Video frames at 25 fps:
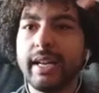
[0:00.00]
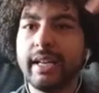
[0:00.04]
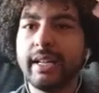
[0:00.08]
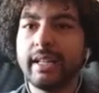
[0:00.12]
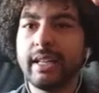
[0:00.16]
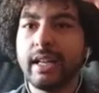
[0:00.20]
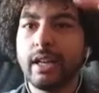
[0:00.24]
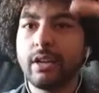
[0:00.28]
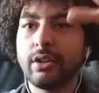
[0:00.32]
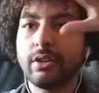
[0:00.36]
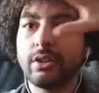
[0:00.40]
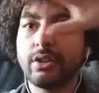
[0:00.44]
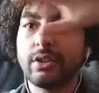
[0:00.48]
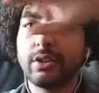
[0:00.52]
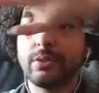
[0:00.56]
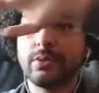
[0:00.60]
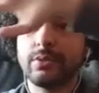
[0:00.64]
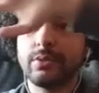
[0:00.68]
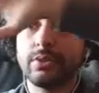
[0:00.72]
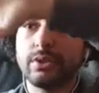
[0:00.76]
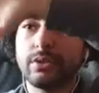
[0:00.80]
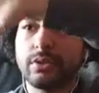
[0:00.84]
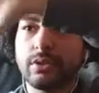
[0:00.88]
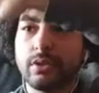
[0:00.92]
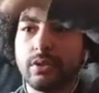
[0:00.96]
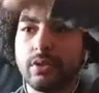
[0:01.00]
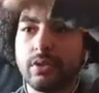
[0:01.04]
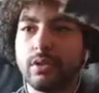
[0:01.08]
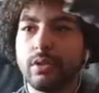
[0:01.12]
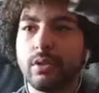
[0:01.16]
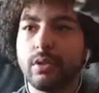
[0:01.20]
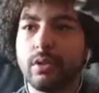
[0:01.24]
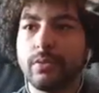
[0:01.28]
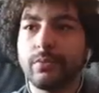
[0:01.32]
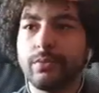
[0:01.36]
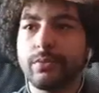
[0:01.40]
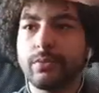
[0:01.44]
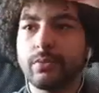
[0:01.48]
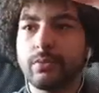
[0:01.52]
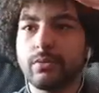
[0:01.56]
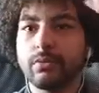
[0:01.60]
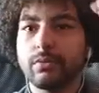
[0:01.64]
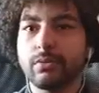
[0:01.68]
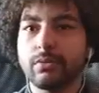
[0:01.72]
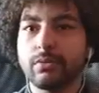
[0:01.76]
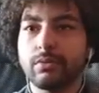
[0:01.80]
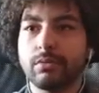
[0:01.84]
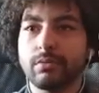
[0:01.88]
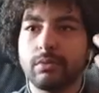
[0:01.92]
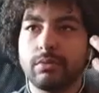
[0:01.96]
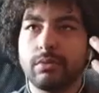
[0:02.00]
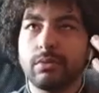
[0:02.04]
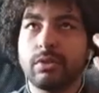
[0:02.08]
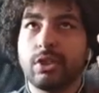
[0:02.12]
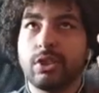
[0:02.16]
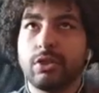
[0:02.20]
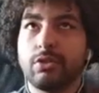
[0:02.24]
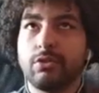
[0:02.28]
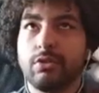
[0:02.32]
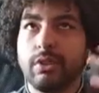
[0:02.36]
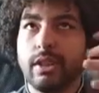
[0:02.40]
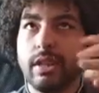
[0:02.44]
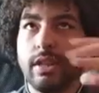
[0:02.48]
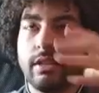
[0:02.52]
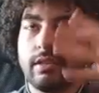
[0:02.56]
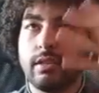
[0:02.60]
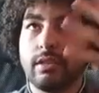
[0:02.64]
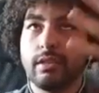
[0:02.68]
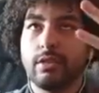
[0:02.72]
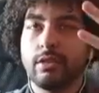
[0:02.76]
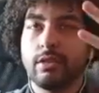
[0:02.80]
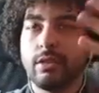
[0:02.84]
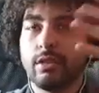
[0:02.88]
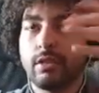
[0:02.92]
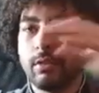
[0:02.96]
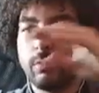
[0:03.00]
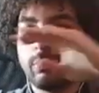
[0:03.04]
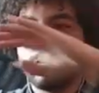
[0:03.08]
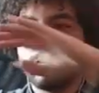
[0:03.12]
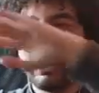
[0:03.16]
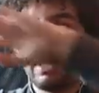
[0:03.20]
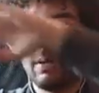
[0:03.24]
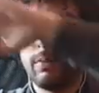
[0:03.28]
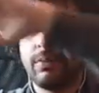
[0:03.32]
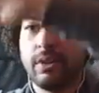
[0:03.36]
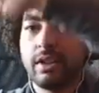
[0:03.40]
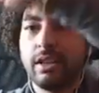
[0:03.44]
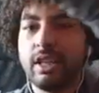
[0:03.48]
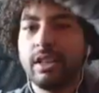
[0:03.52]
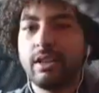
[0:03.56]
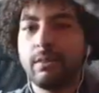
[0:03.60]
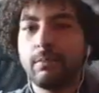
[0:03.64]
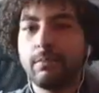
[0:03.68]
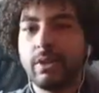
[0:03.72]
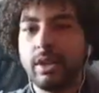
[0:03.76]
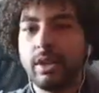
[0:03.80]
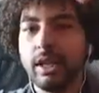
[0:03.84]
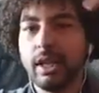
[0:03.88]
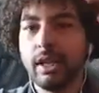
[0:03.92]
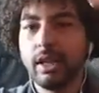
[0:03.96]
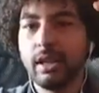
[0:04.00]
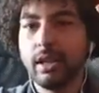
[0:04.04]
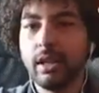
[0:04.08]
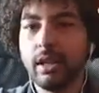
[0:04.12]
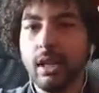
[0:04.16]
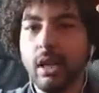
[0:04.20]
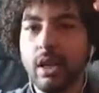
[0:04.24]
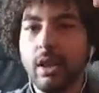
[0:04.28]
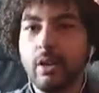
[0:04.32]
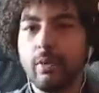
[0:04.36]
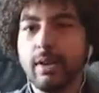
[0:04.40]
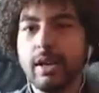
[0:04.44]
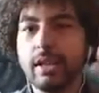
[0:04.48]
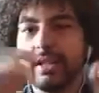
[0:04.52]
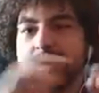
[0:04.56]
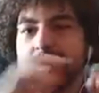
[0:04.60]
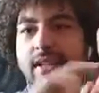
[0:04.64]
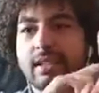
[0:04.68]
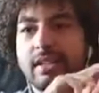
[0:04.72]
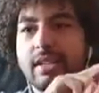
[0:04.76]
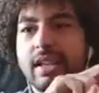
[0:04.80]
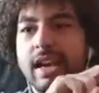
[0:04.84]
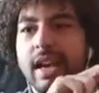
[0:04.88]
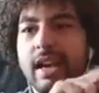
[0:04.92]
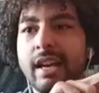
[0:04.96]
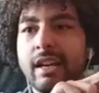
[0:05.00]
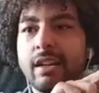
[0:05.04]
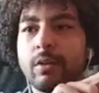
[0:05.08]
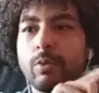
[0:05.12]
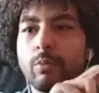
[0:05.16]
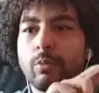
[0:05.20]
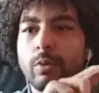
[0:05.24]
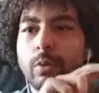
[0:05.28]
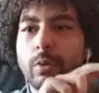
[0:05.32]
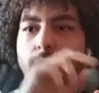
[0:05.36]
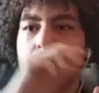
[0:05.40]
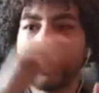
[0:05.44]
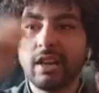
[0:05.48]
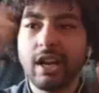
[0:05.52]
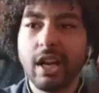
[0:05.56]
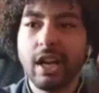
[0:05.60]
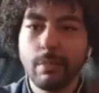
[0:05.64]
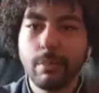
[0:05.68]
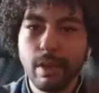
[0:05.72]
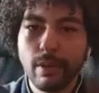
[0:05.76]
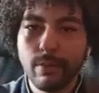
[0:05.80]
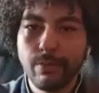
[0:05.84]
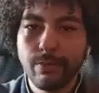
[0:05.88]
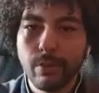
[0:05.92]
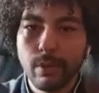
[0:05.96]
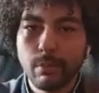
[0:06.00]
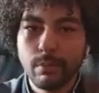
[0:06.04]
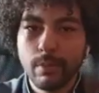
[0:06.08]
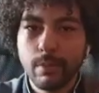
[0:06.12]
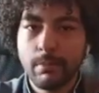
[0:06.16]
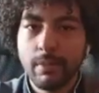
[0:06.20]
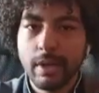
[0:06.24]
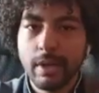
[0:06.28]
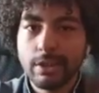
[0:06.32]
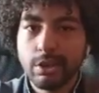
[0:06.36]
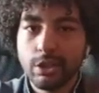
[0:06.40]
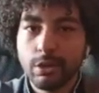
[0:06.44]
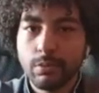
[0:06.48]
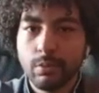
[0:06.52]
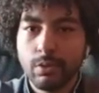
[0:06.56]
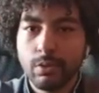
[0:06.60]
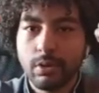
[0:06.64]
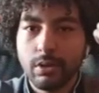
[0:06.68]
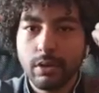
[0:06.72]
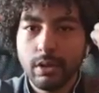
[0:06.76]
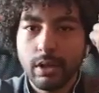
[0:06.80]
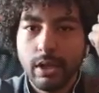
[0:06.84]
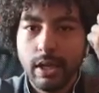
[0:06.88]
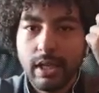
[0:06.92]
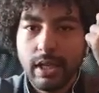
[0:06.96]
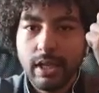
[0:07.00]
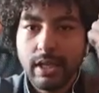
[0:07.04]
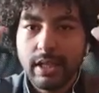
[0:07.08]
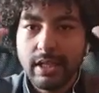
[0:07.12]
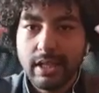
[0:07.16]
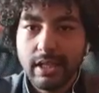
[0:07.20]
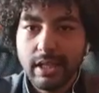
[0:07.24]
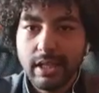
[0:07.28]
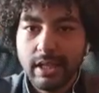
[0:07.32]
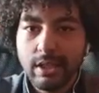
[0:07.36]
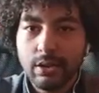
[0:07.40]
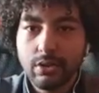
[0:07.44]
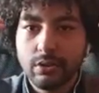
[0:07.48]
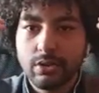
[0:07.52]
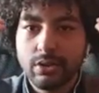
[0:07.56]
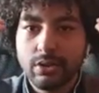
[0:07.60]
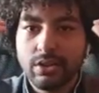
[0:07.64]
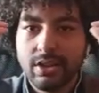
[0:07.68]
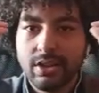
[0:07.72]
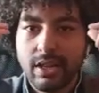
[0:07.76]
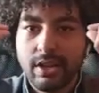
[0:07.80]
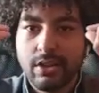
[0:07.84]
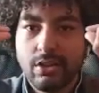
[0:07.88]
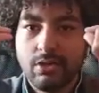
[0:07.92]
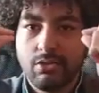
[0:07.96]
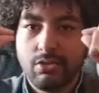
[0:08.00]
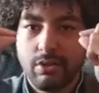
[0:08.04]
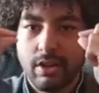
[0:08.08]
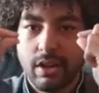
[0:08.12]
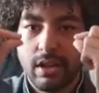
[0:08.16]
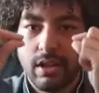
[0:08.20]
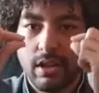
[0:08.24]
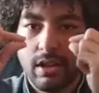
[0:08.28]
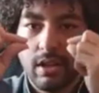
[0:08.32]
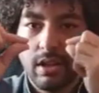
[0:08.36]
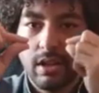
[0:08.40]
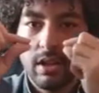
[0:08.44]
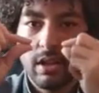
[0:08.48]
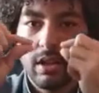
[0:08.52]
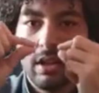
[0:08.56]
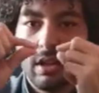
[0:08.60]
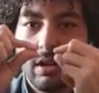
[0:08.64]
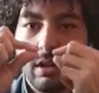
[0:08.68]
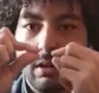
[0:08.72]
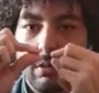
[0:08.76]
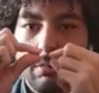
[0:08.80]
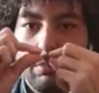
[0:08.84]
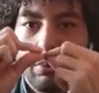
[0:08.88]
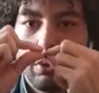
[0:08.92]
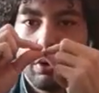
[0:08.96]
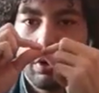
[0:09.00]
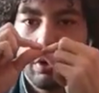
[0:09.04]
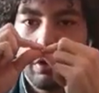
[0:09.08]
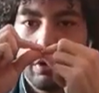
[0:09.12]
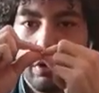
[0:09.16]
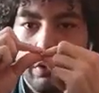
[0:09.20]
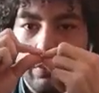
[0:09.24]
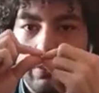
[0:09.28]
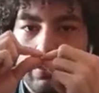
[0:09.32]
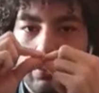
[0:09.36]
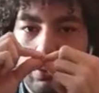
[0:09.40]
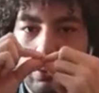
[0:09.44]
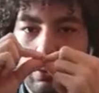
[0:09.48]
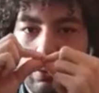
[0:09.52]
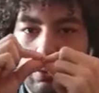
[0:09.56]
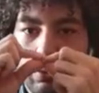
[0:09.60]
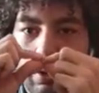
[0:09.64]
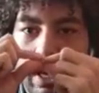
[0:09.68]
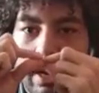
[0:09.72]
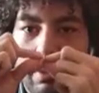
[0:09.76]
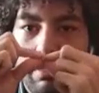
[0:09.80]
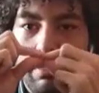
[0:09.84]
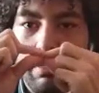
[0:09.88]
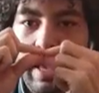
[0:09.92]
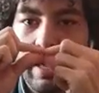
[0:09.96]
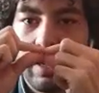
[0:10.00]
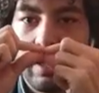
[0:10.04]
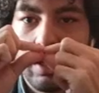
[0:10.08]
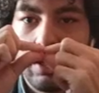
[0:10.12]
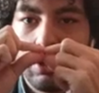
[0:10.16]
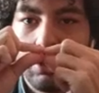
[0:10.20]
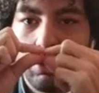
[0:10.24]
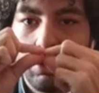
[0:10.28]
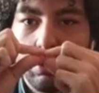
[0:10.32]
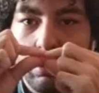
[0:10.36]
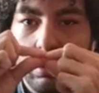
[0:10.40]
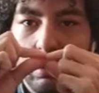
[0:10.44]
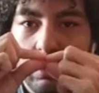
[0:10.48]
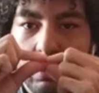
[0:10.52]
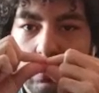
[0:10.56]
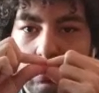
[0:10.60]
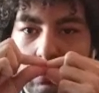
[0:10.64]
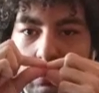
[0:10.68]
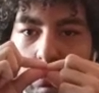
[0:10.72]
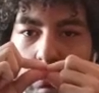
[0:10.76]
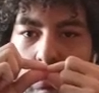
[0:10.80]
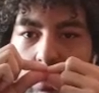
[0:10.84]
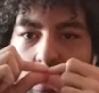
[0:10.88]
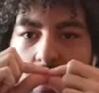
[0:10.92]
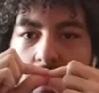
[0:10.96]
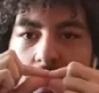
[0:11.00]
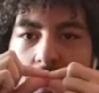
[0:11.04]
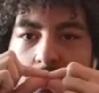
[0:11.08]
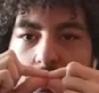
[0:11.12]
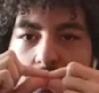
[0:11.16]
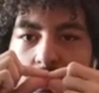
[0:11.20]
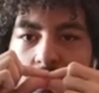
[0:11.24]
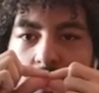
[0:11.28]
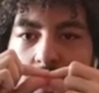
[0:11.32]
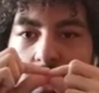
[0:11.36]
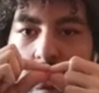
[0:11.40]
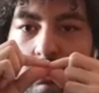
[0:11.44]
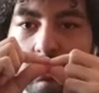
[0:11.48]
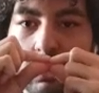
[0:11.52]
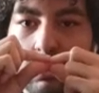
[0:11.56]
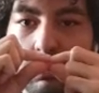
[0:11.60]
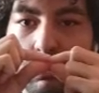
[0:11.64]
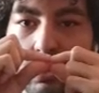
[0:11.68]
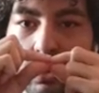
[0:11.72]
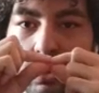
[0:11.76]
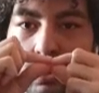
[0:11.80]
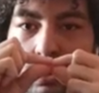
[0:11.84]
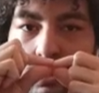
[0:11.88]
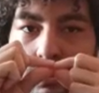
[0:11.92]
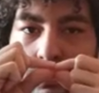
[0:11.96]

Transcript: narratives of the creator, God, whatever, in play. Whereas the tiger will be coming from a much more egocentric point of view and making choices from an egocentric point of